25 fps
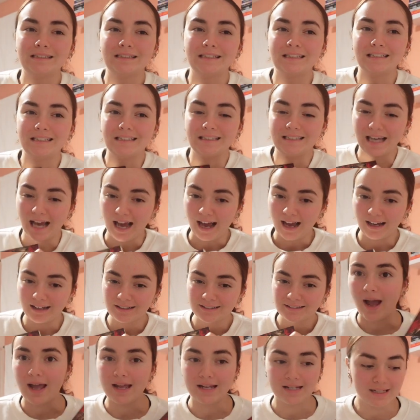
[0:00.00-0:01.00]
Yeah,
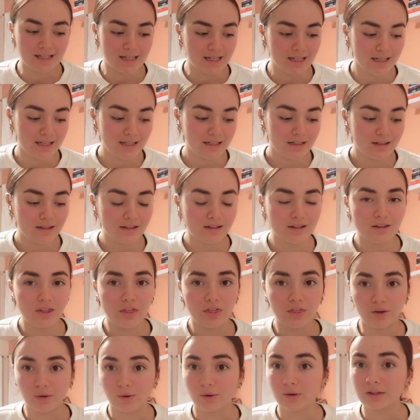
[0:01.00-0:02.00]
I did
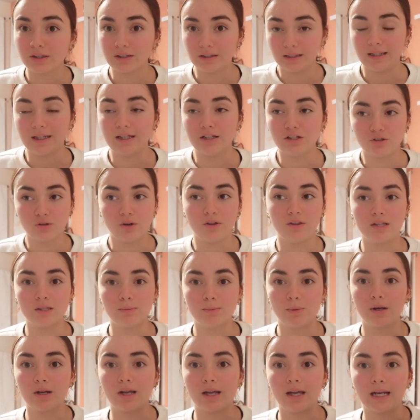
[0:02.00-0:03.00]
thoroughly enjoy this
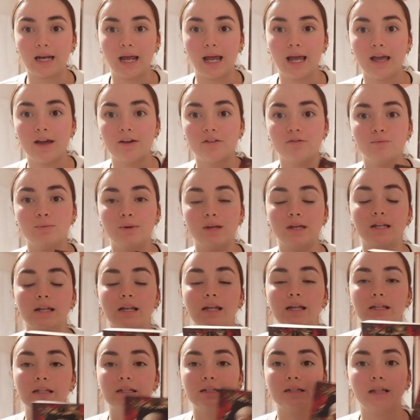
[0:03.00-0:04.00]
book, and I have
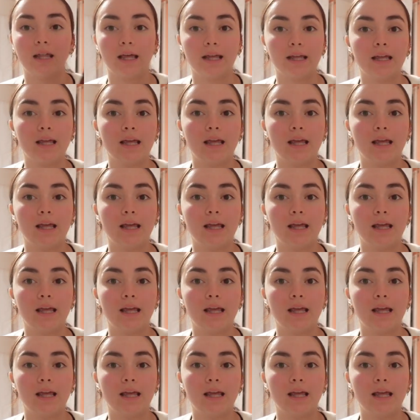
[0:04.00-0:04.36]
been like